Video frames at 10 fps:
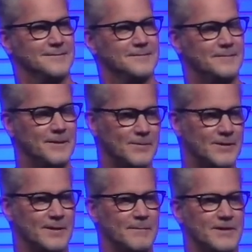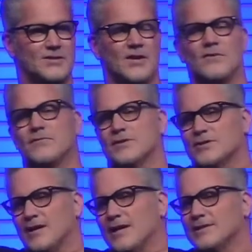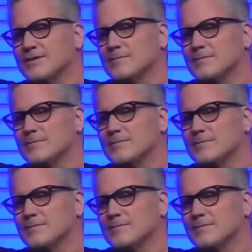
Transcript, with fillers: people can be selfish. God is